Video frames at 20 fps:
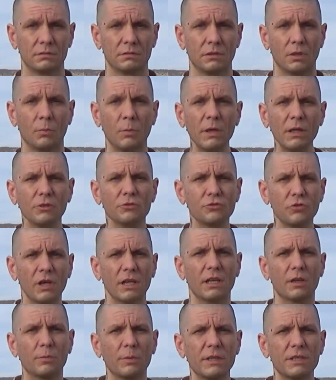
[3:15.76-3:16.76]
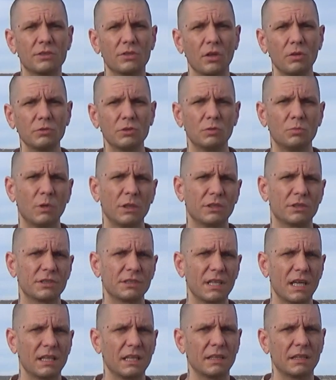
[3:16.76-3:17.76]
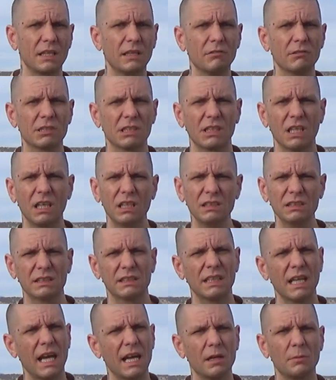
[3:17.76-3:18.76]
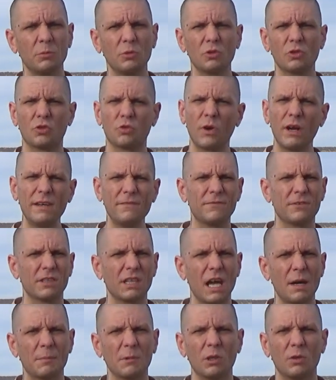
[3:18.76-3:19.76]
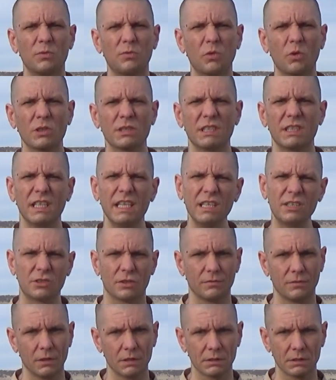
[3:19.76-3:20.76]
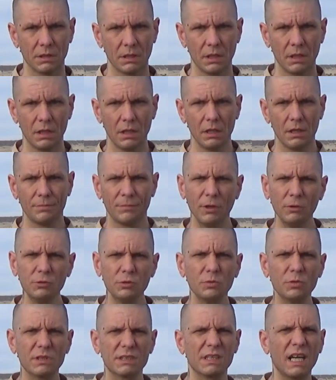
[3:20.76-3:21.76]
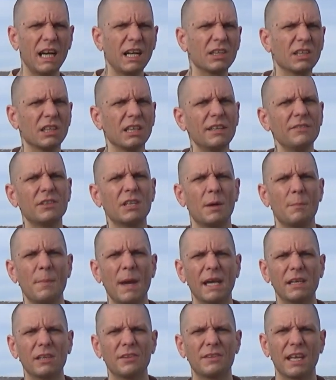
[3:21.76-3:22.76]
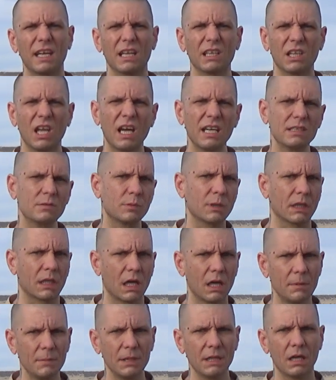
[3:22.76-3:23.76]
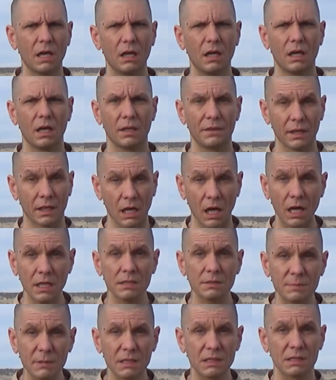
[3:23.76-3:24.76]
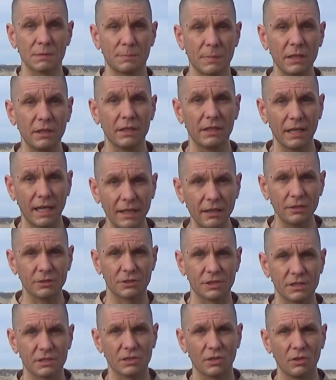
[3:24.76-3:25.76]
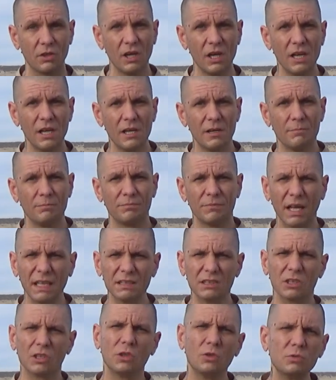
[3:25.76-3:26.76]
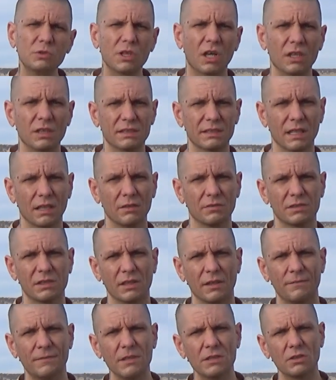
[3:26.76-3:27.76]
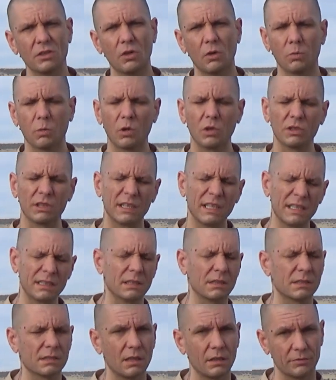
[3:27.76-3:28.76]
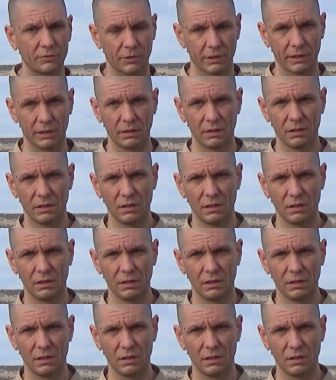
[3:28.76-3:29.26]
We are trying to reach those who understand that there is an undeniable, great, phenomenal force in each of us. Those who desire to live in a manner that aligns with the cosmic spirit energy, so not to lose ourselves to the physical world and into suffering.